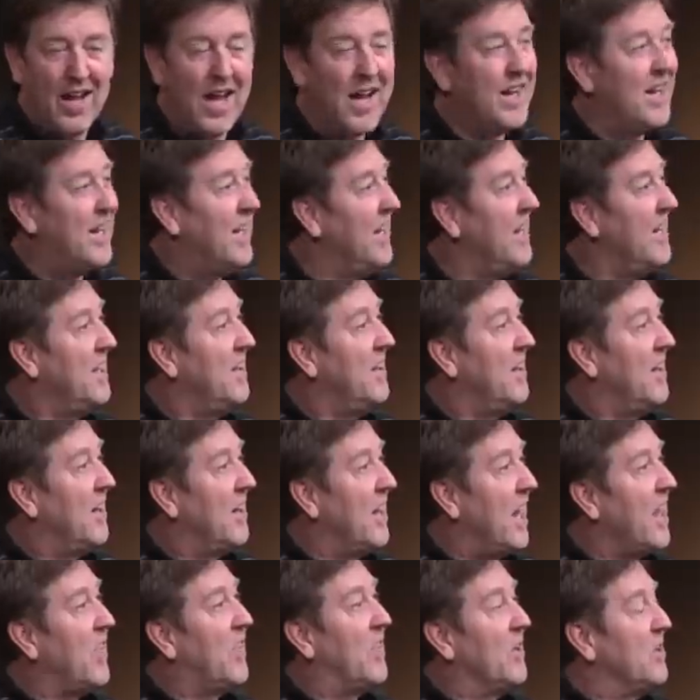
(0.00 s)
Like,
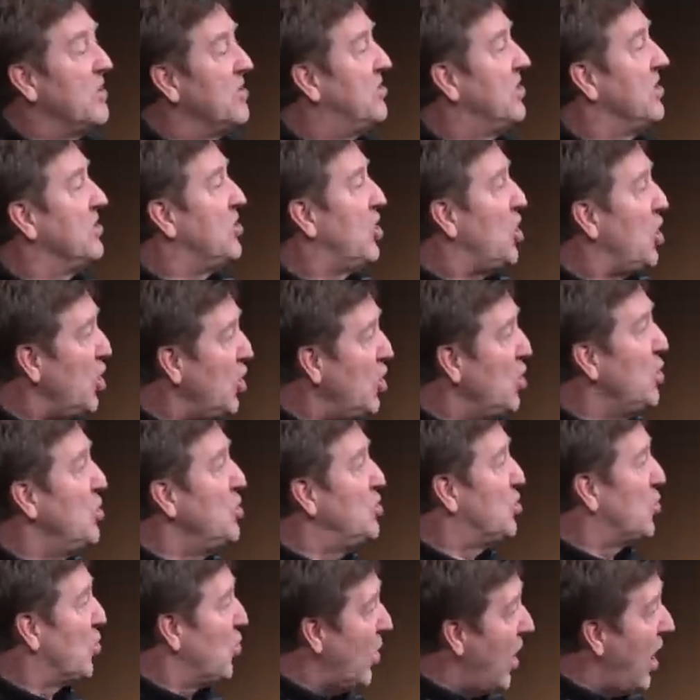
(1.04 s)
Like there's this
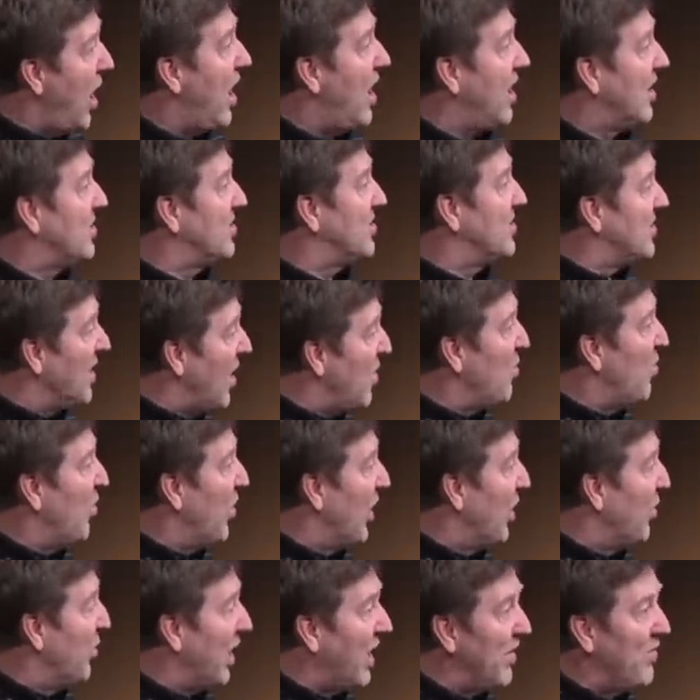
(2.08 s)
huge rock
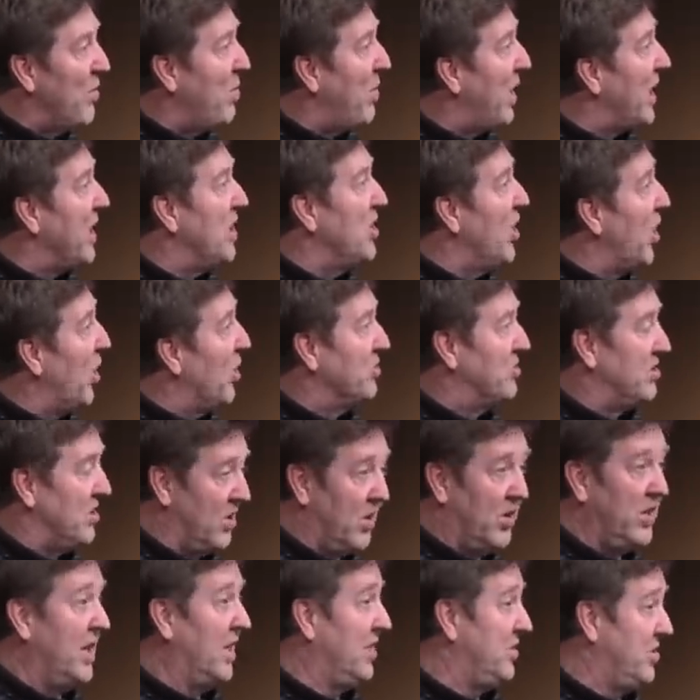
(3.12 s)
somewhere where everybody knows that,
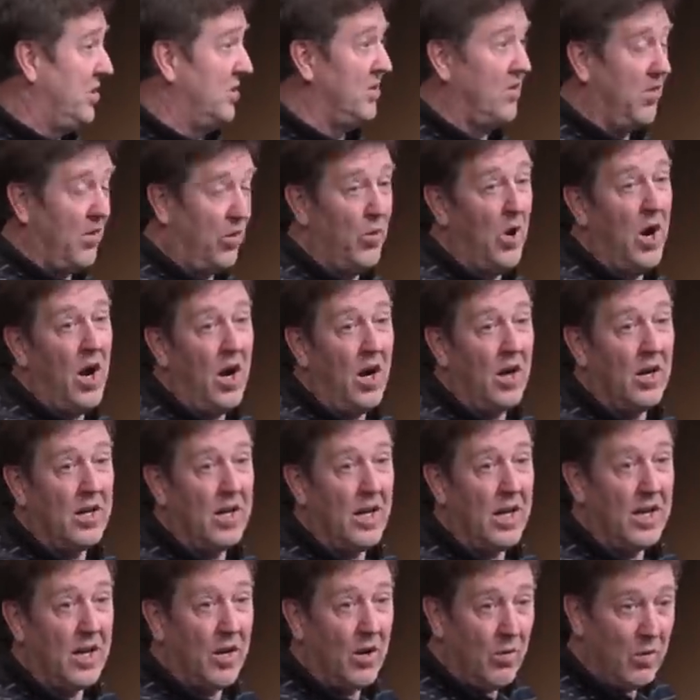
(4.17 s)
oh yeah, it's just the rock.
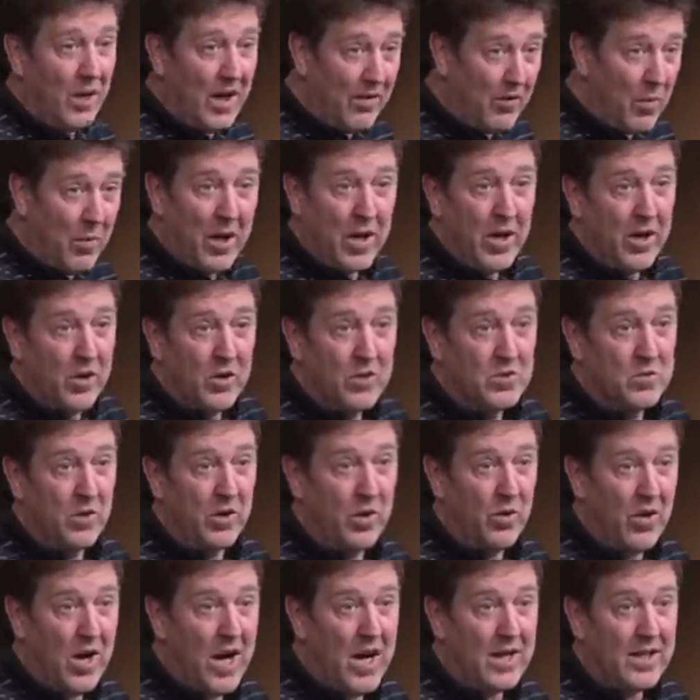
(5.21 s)
Like everybody knows where
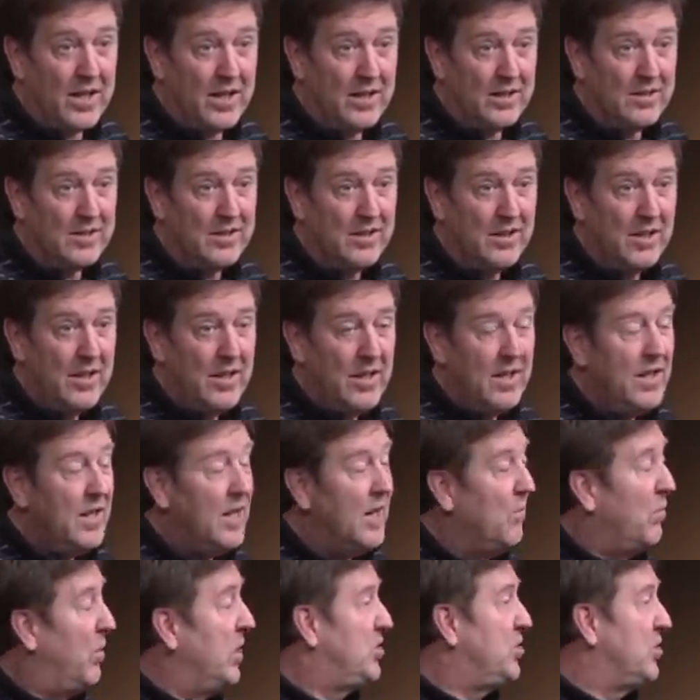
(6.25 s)
the rock is,
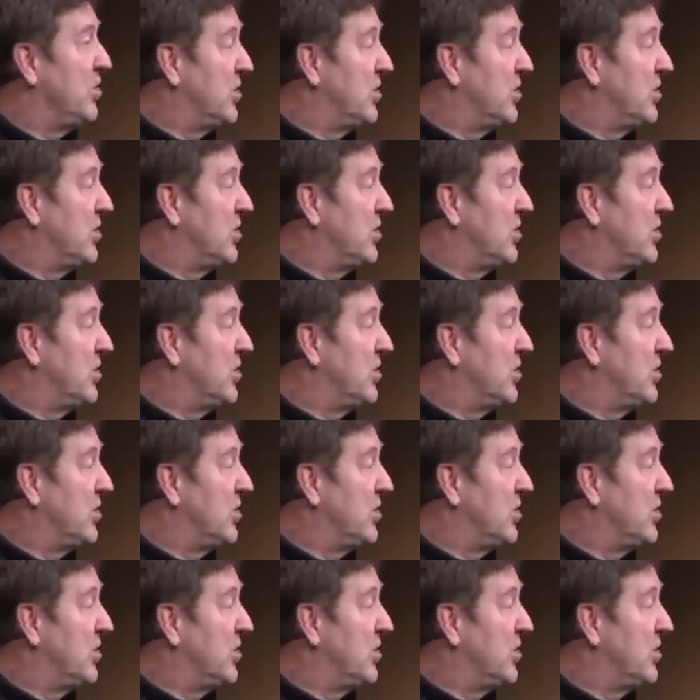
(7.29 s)
which